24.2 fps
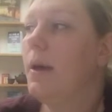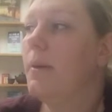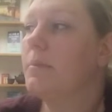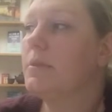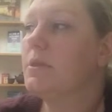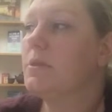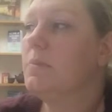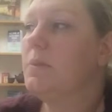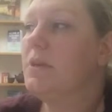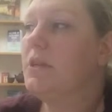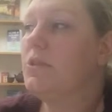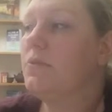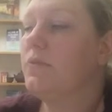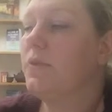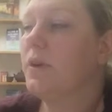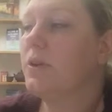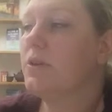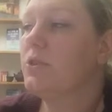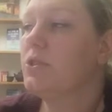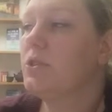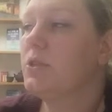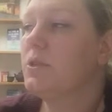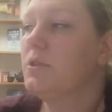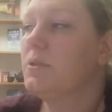Speech
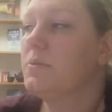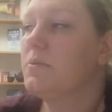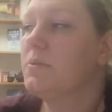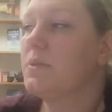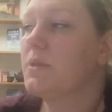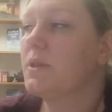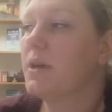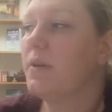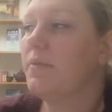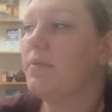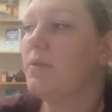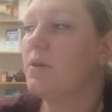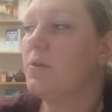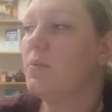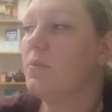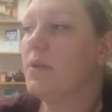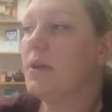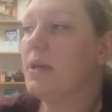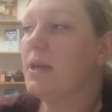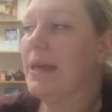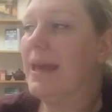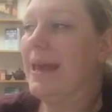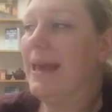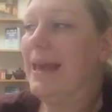functions was covered in
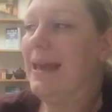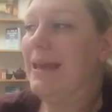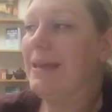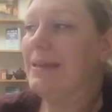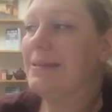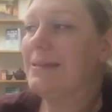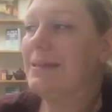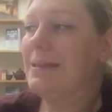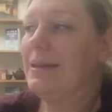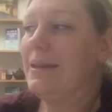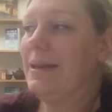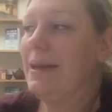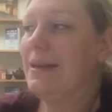week 8,